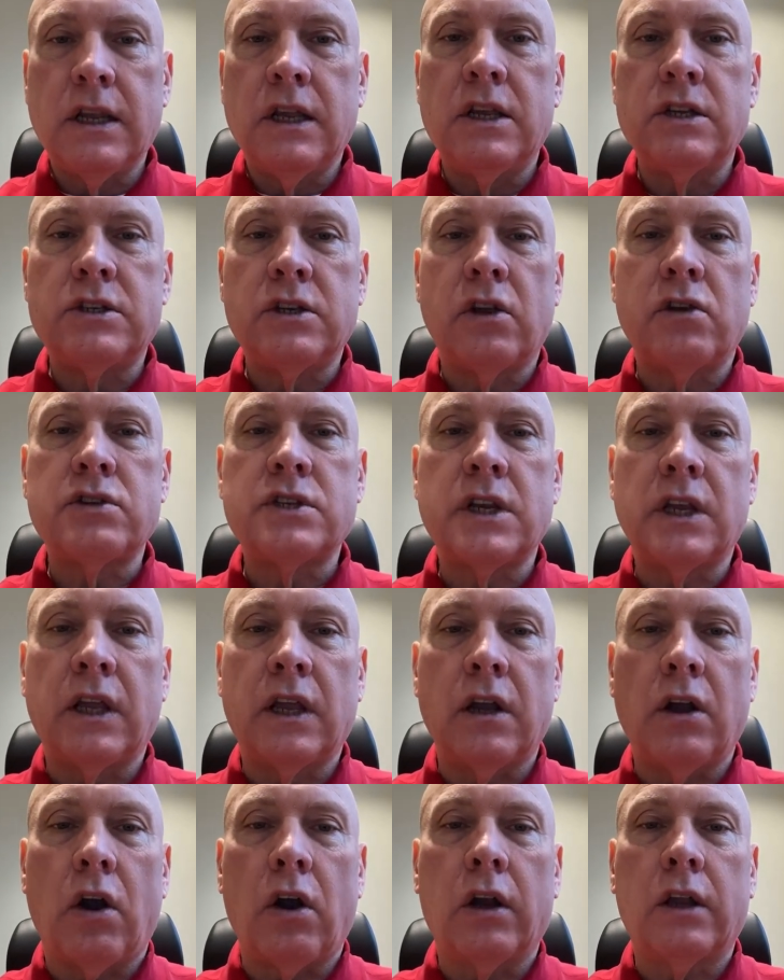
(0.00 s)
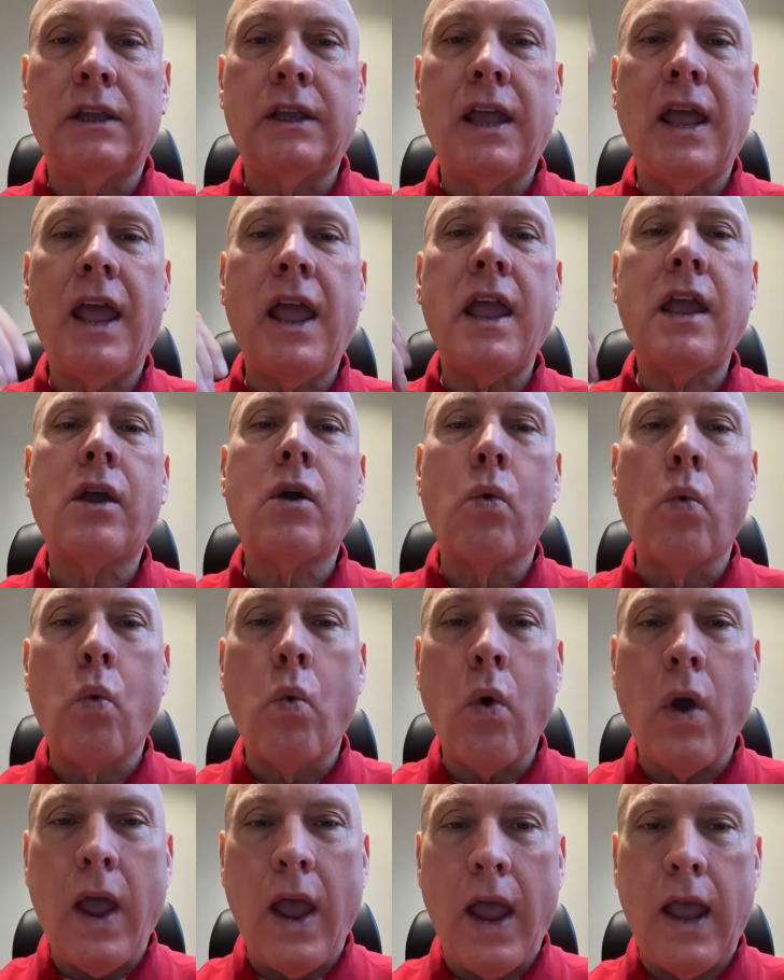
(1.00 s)
is using an archaic
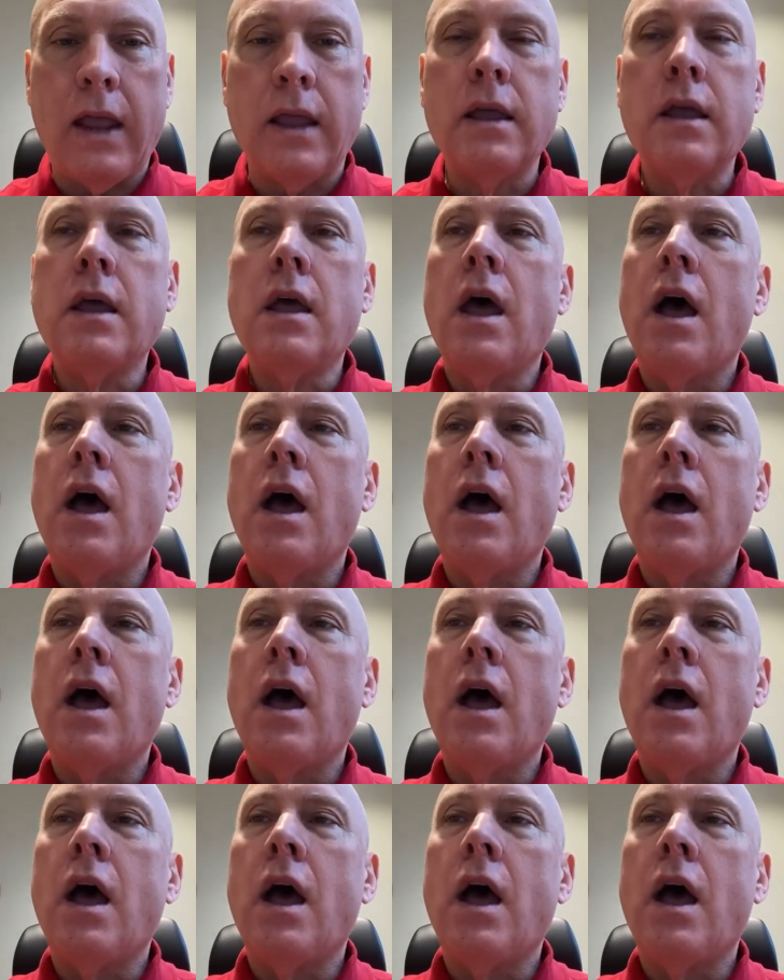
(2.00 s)
way